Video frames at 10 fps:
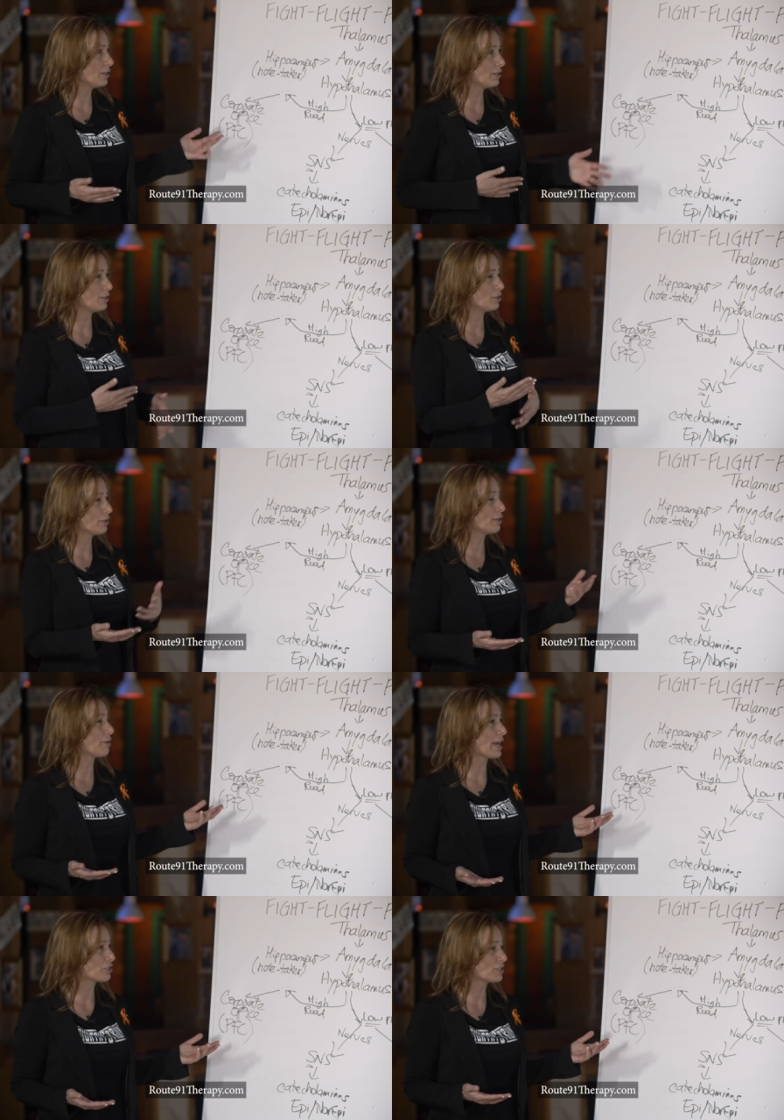in your
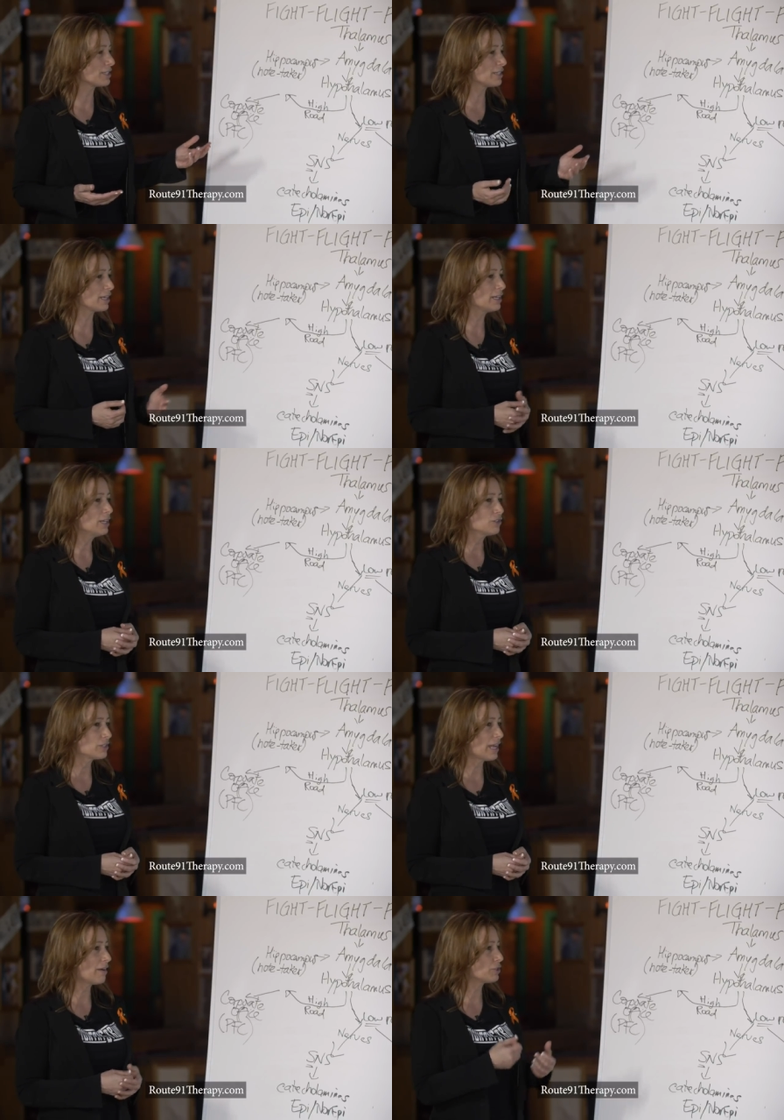interactions that
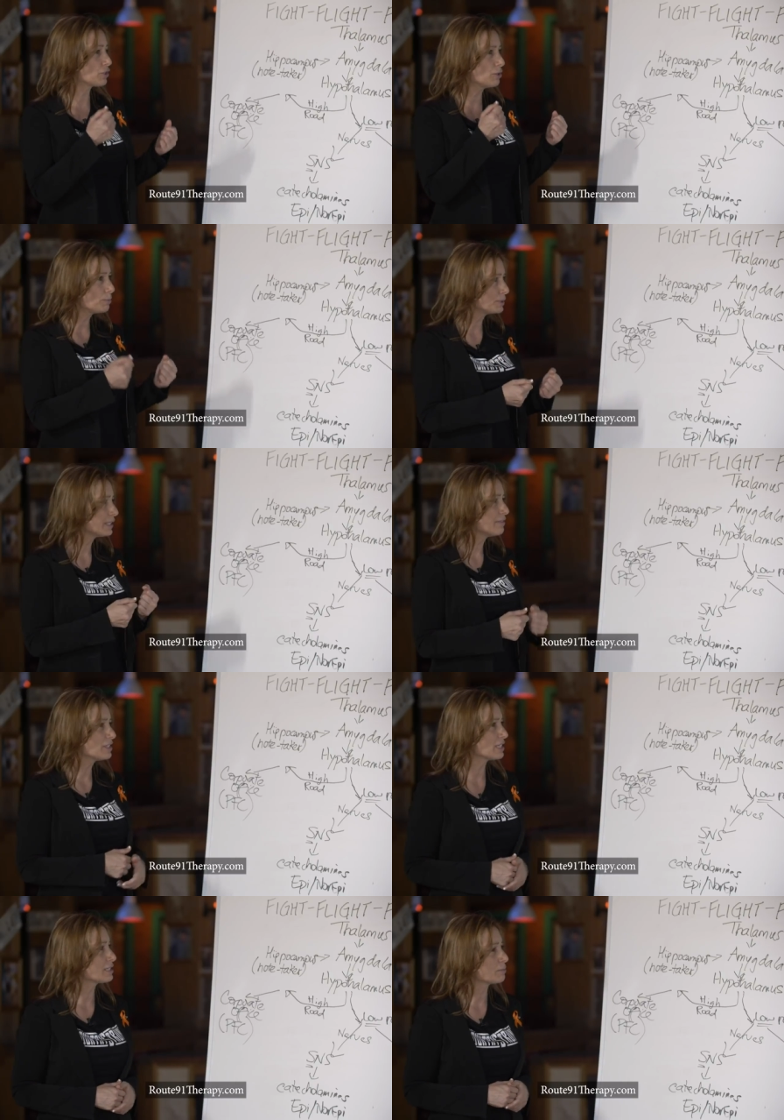just have a certain belief
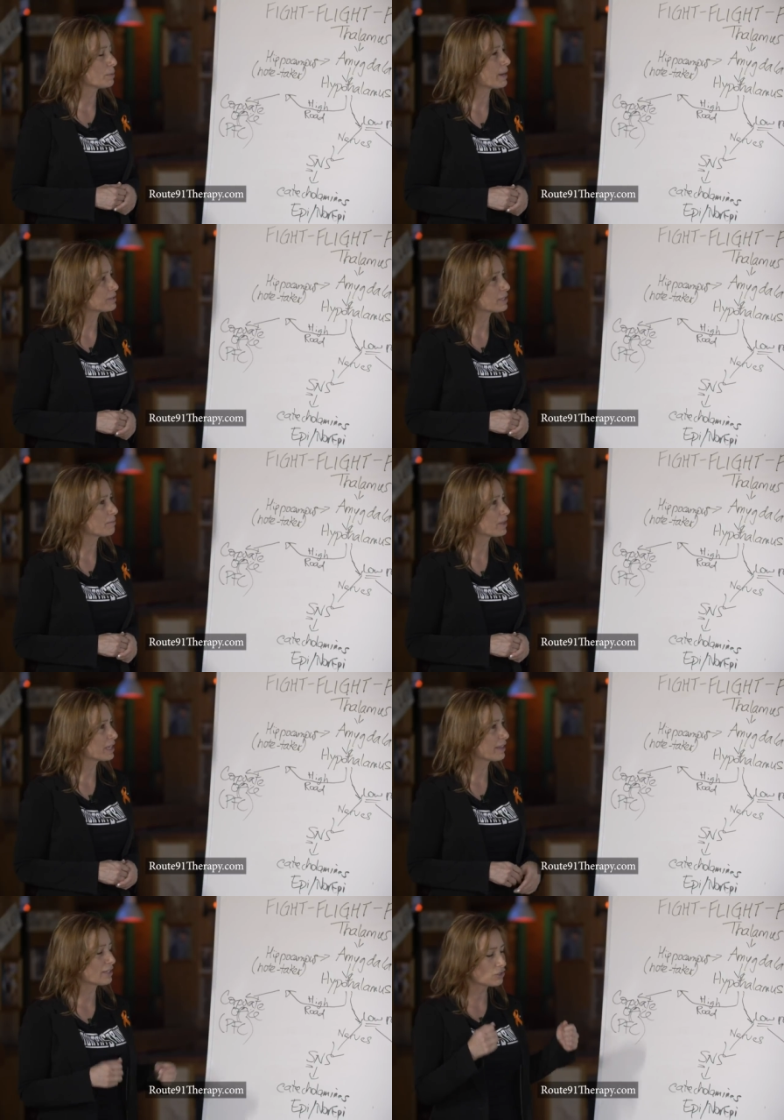system about
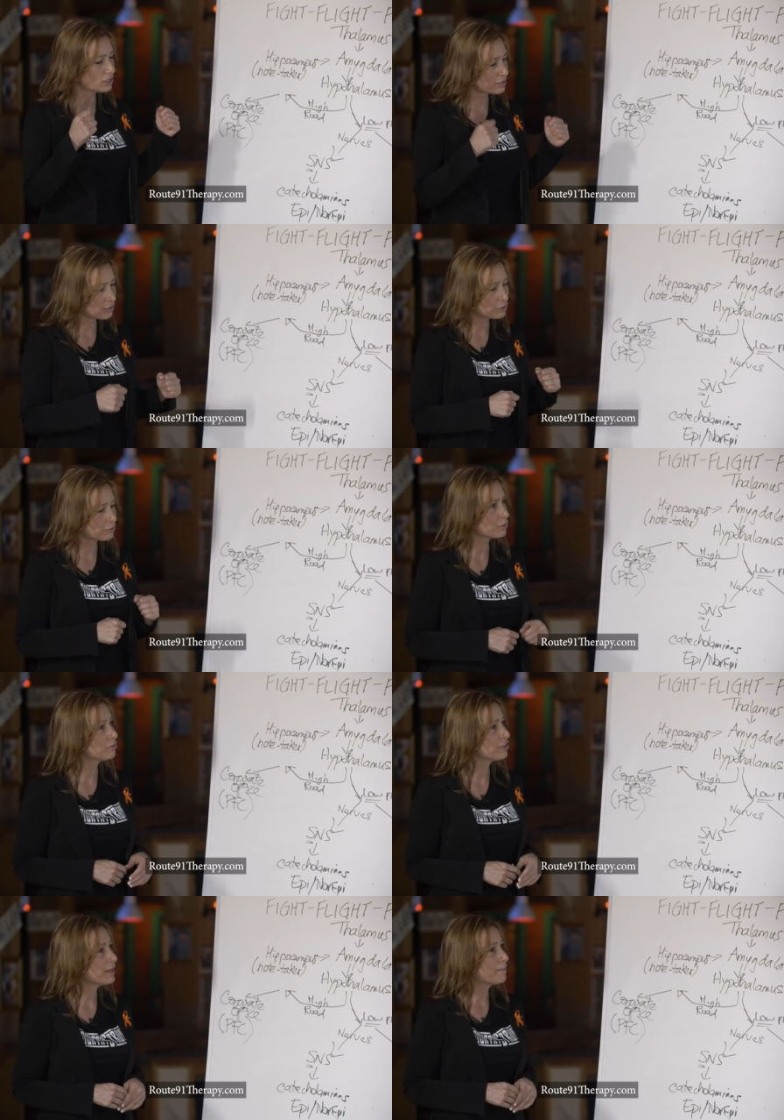something, and that's just their
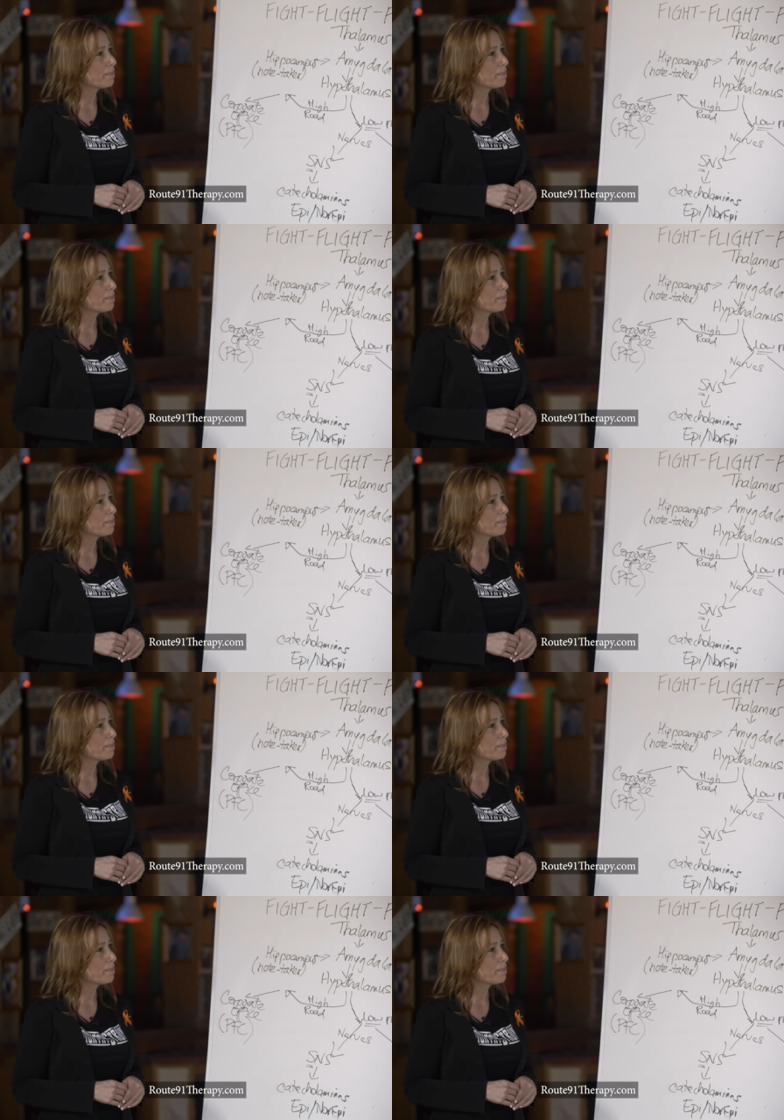truth.